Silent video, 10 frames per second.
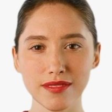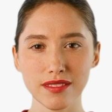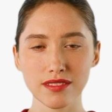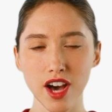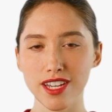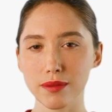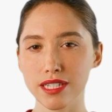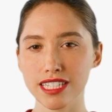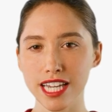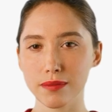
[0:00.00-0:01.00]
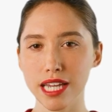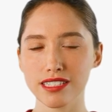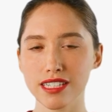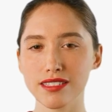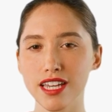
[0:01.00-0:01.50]
Document
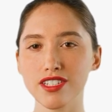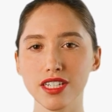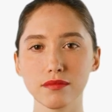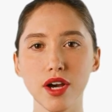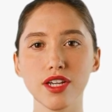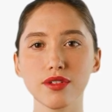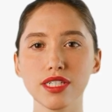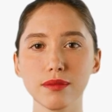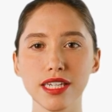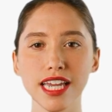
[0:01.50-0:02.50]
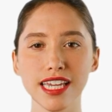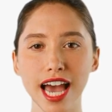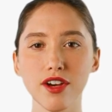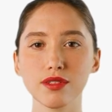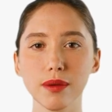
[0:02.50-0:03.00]
databases such as MongoDB and
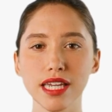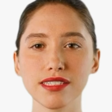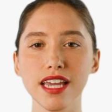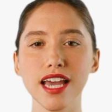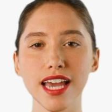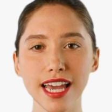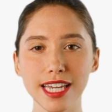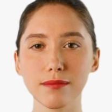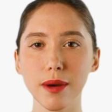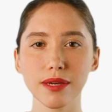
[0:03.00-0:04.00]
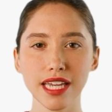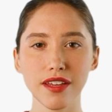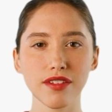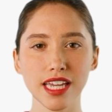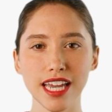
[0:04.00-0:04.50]
Couchbase gained
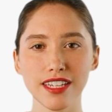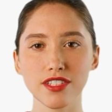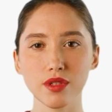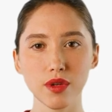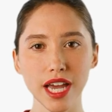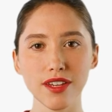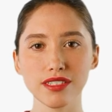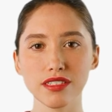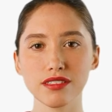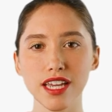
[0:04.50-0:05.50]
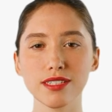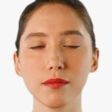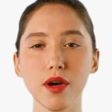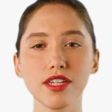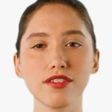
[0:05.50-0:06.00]
popularity in the 2000s as
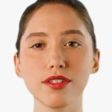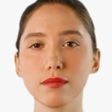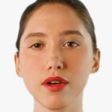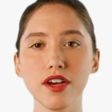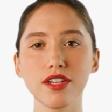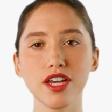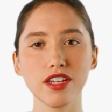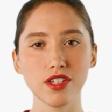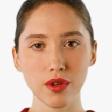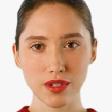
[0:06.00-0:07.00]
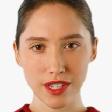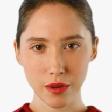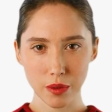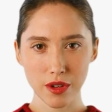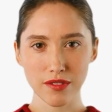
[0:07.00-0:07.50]
part of the broader
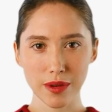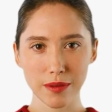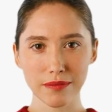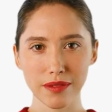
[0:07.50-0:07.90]
NoSQL movement.